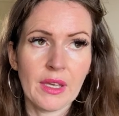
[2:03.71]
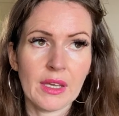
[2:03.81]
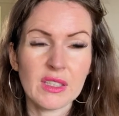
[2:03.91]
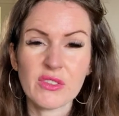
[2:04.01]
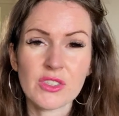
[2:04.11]

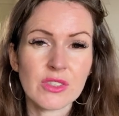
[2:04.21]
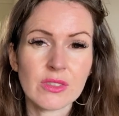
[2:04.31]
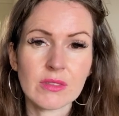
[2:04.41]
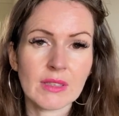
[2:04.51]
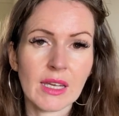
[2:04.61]
And if you just
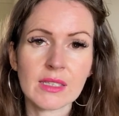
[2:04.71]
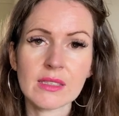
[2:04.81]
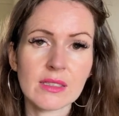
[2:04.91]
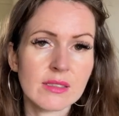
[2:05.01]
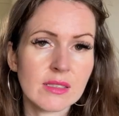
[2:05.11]
do that,
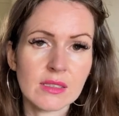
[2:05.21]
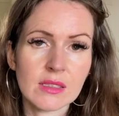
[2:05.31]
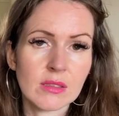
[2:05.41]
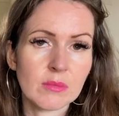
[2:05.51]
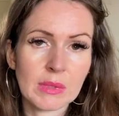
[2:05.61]
it is
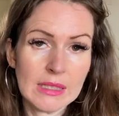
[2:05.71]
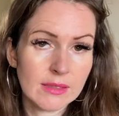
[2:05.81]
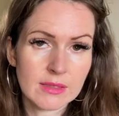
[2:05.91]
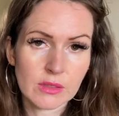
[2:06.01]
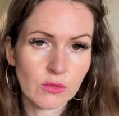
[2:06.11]
gonna be
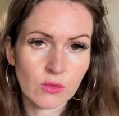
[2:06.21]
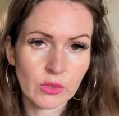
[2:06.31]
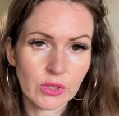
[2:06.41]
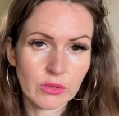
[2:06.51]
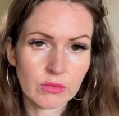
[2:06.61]
easier
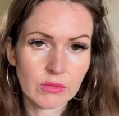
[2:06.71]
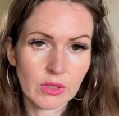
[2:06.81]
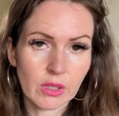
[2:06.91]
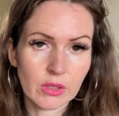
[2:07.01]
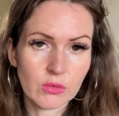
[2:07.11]
for you.
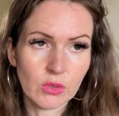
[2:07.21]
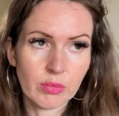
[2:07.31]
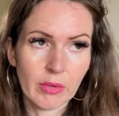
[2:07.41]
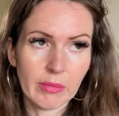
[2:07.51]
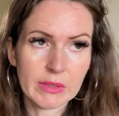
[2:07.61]
You know, you'll
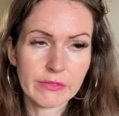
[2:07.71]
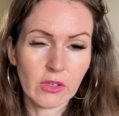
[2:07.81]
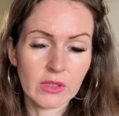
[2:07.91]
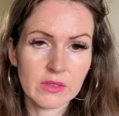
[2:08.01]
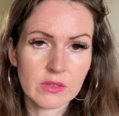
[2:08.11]
probably
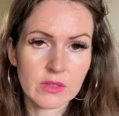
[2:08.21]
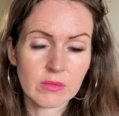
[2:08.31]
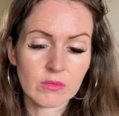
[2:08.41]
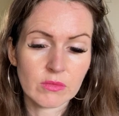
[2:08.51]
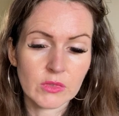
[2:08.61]
find
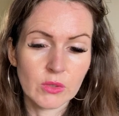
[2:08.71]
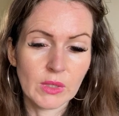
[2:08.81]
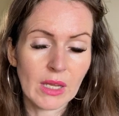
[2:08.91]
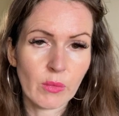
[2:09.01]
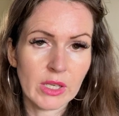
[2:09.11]
you
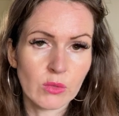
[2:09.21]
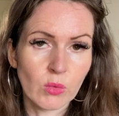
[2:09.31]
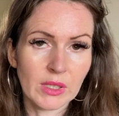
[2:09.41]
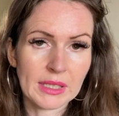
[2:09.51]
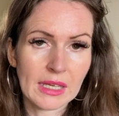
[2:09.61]
get where you
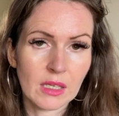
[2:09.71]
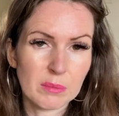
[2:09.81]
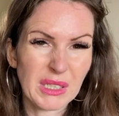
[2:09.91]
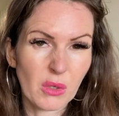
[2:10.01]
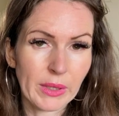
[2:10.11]
want to get a
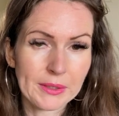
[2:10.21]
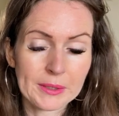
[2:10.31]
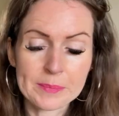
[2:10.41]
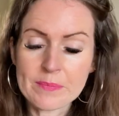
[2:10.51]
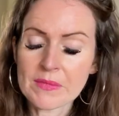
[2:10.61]
bit quicker.